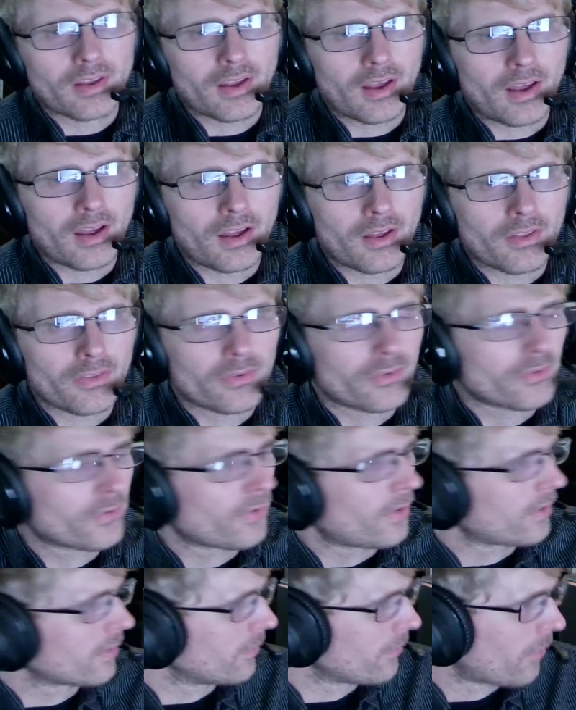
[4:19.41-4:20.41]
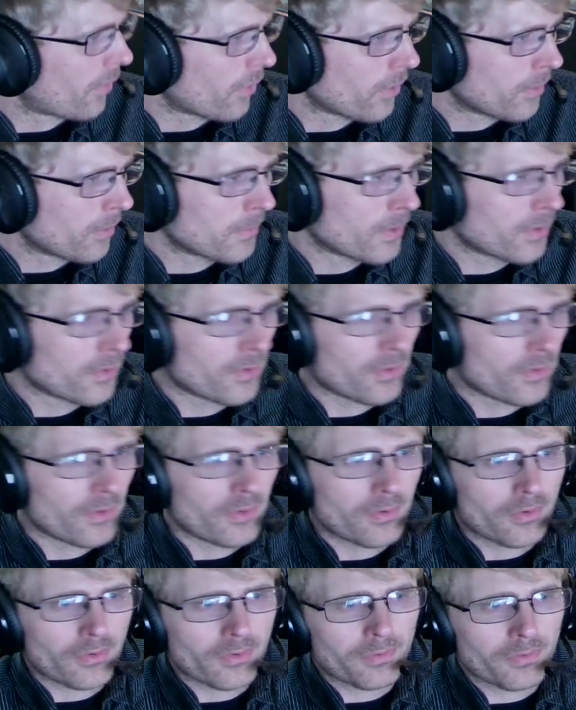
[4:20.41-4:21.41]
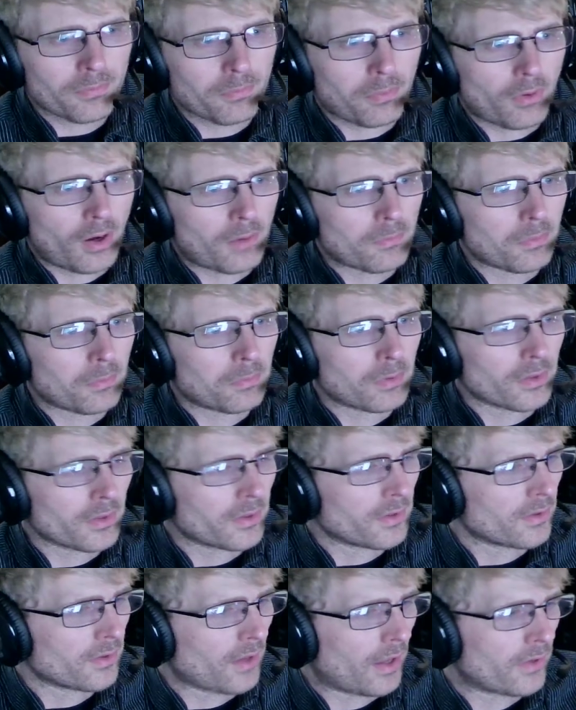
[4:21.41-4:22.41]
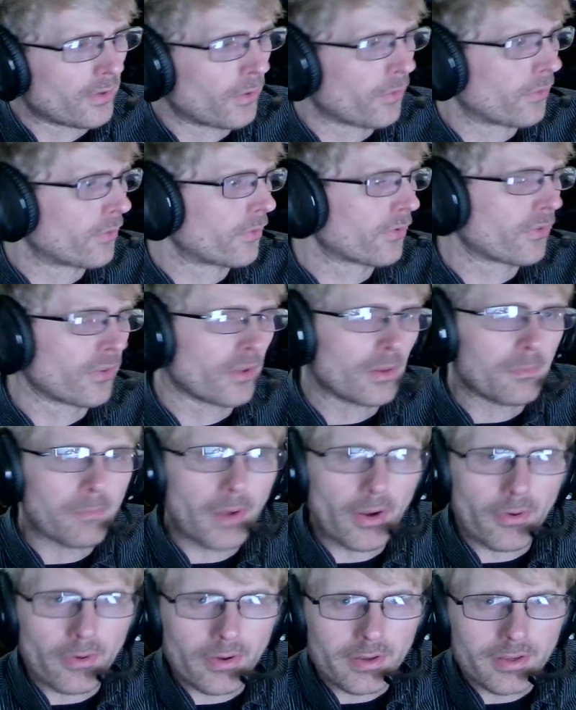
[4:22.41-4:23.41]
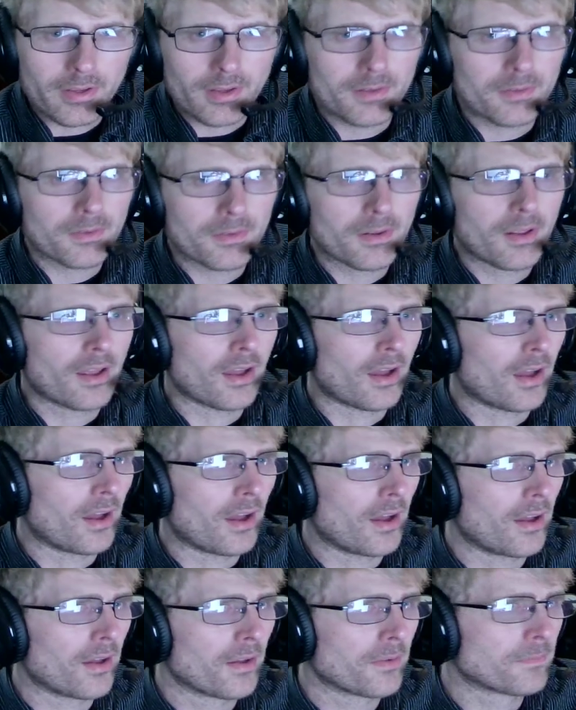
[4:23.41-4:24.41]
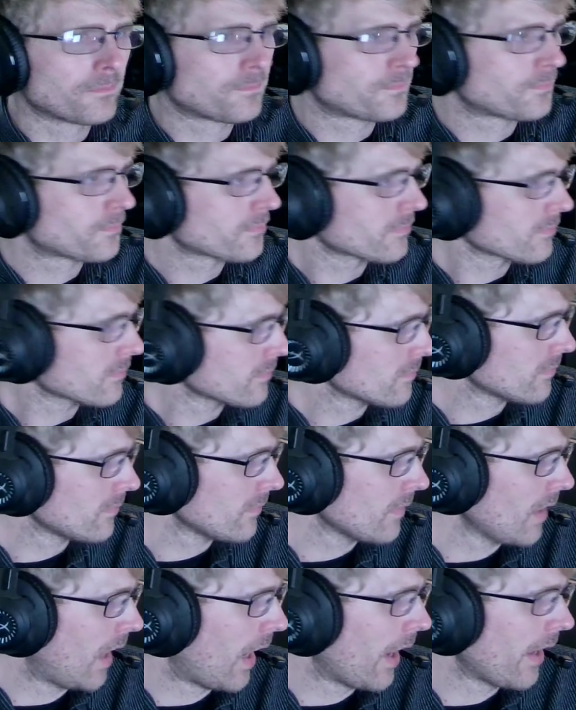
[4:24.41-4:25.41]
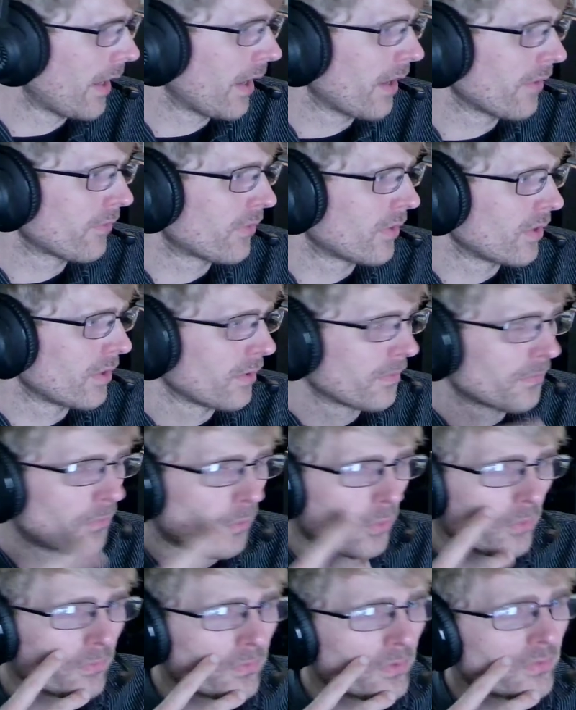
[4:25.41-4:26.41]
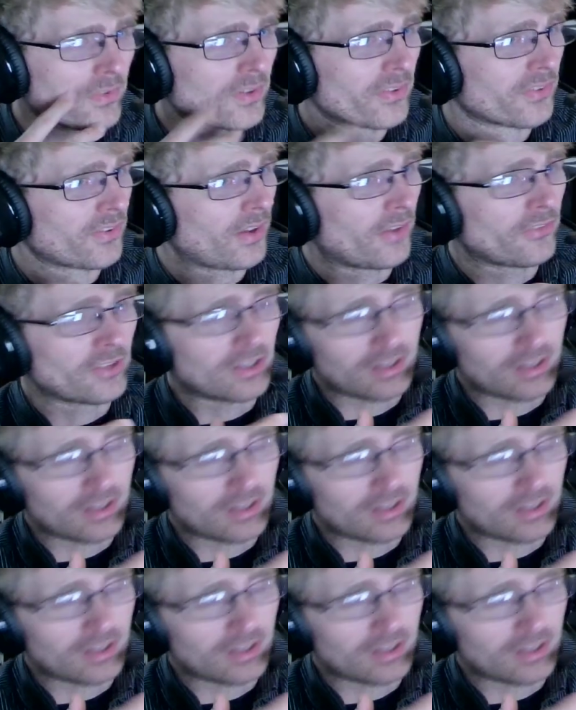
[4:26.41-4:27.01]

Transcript: There's like the Varmint, I know there's the American. I have the 457